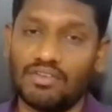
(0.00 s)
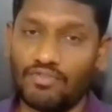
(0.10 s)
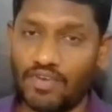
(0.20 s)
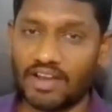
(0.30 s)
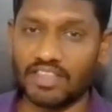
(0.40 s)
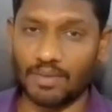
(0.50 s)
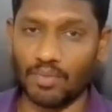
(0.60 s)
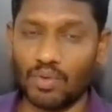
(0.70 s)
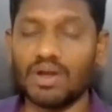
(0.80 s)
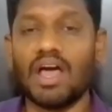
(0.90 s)

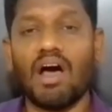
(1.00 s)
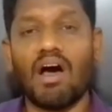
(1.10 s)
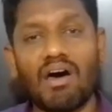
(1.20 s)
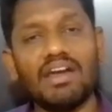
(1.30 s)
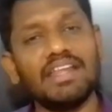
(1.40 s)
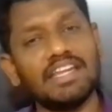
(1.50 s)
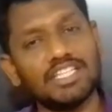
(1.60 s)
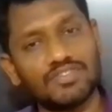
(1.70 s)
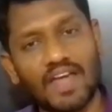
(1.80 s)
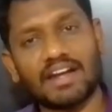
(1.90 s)
Furthermore,
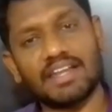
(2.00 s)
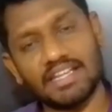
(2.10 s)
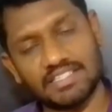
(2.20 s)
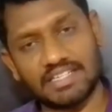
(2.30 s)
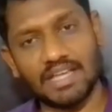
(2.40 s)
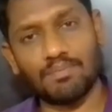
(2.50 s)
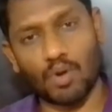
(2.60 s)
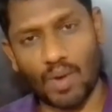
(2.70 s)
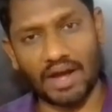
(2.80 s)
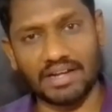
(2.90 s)
Ordnance Factories Day
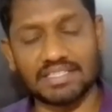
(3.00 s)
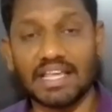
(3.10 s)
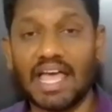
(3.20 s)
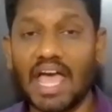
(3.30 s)
provides